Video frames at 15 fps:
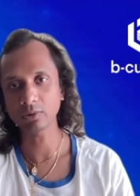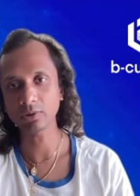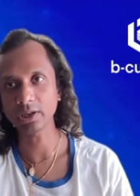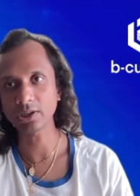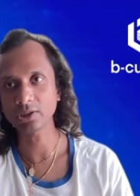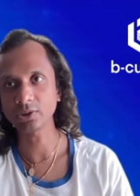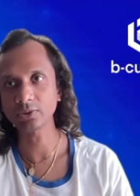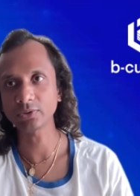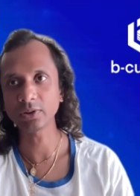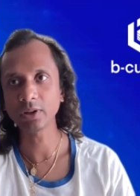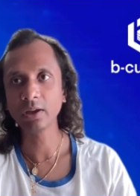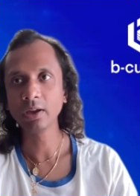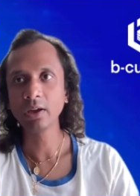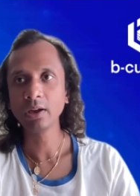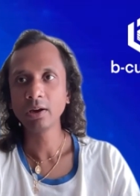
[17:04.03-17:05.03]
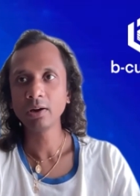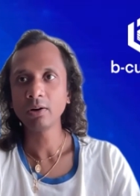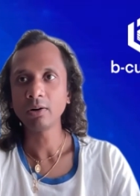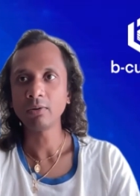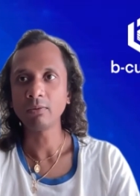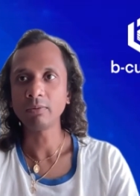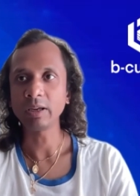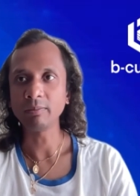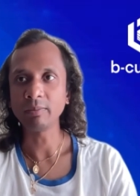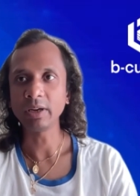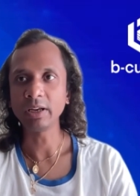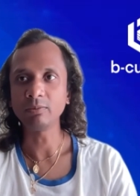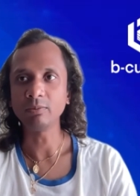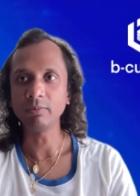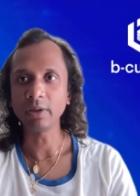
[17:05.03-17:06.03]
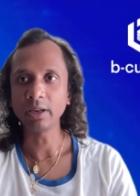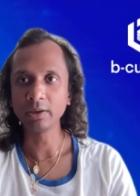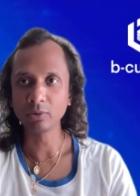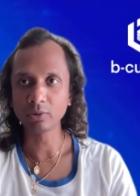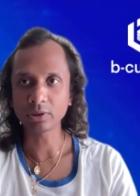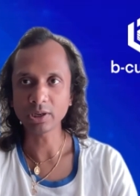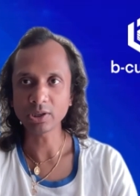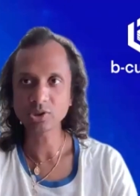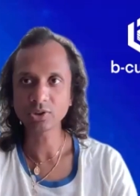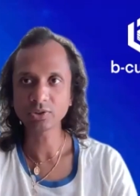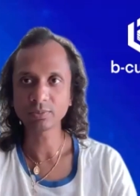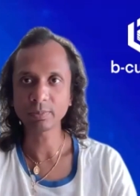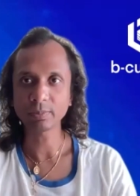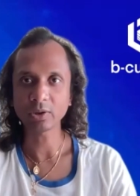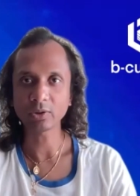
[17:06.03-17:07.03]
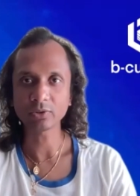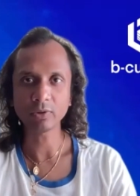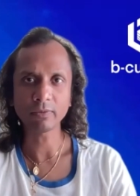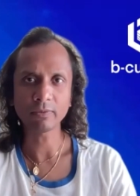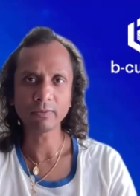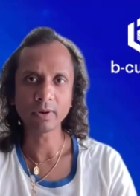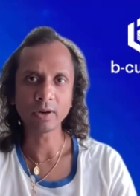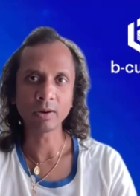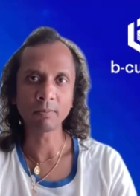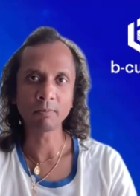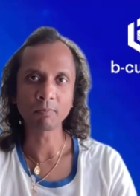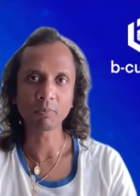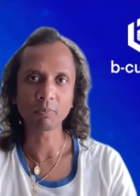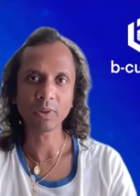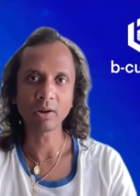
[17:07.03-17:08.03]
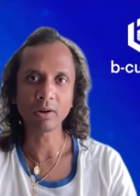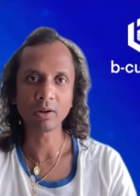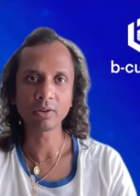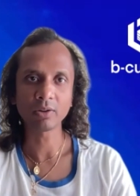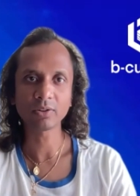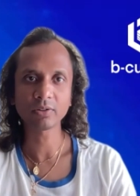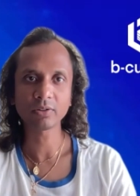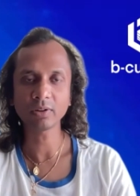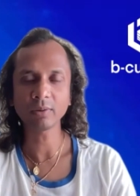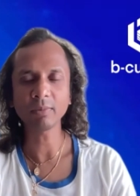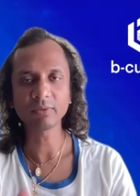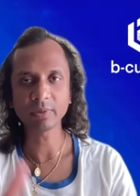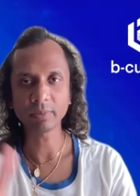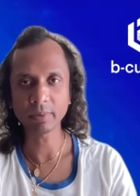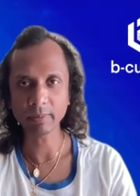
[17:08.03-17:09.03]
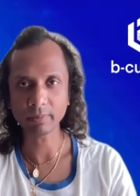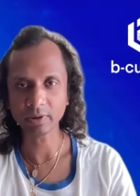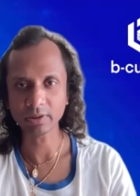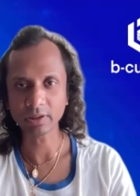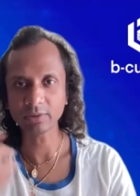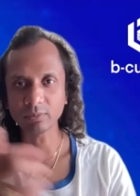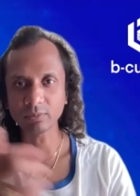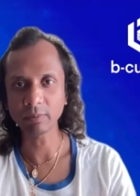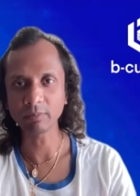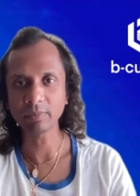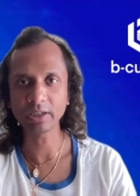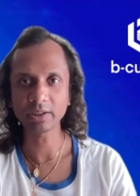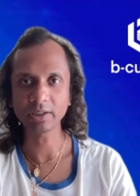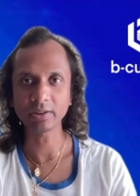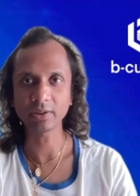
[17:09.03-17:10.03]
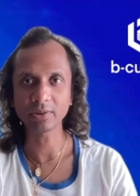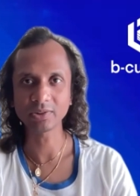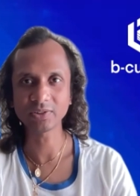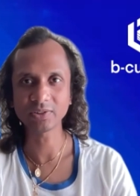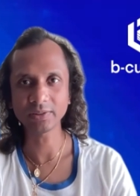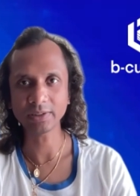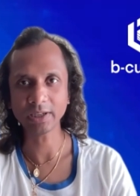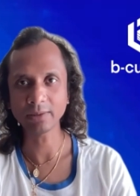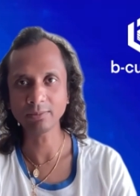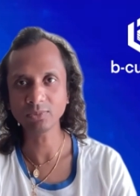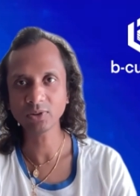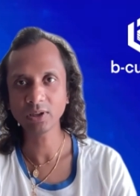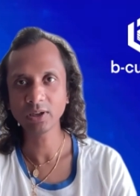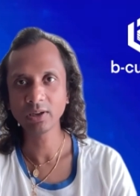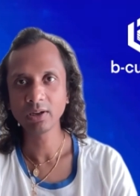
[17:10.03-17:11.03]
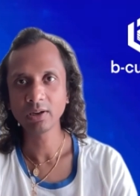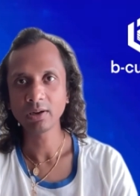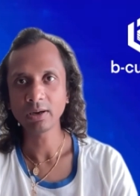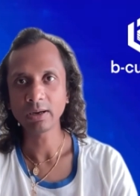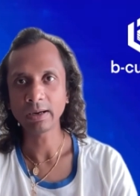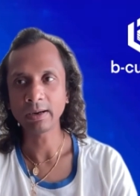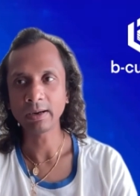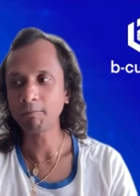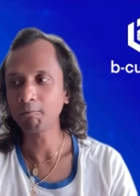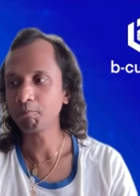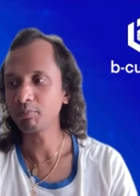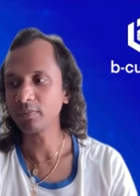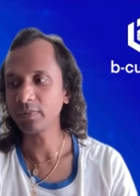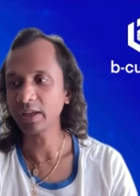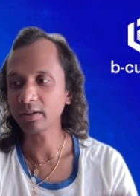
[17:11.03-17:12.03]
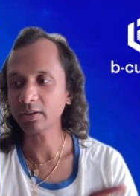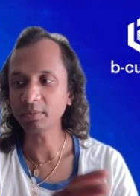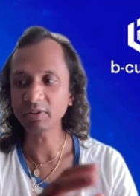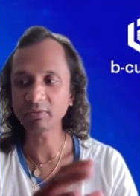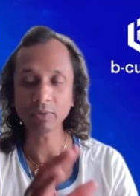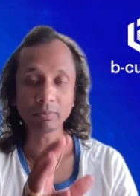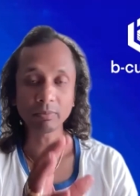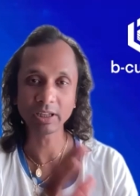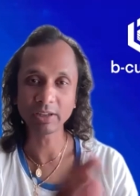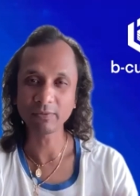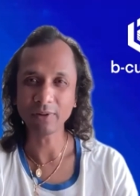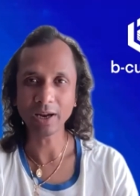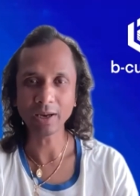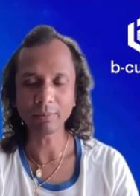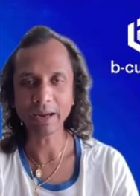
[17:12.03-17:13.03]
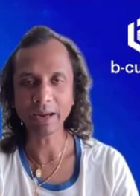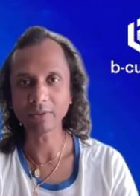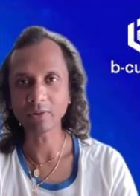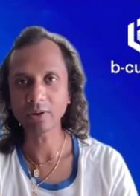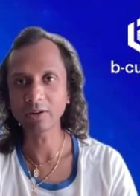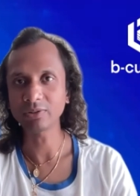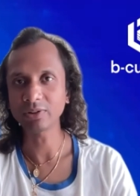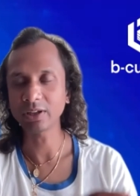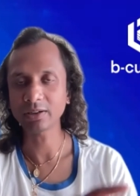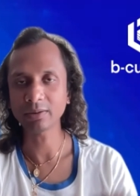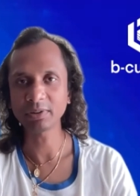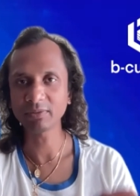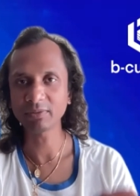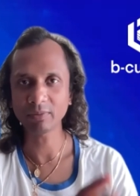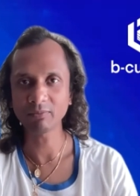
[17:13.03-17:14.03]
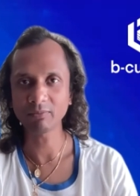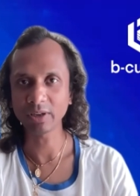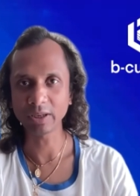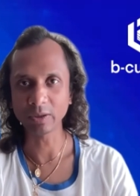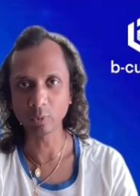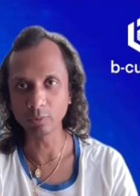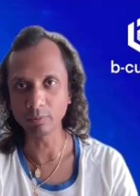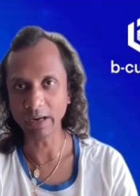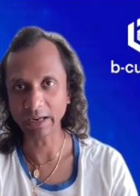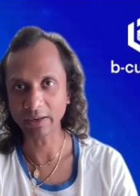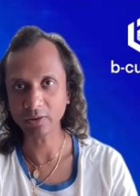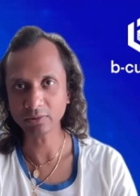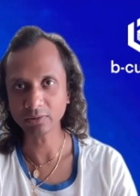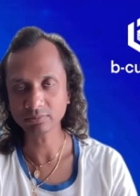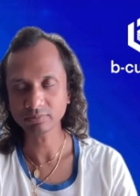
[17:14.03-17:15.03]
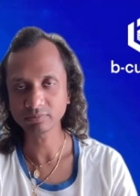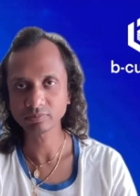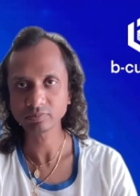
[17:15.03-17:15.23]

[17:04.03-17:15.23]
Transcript: very good connections we made very good connections because of um, uh, so some of the people that we met in the recent times um, they're coming from defi background they're coming from very good background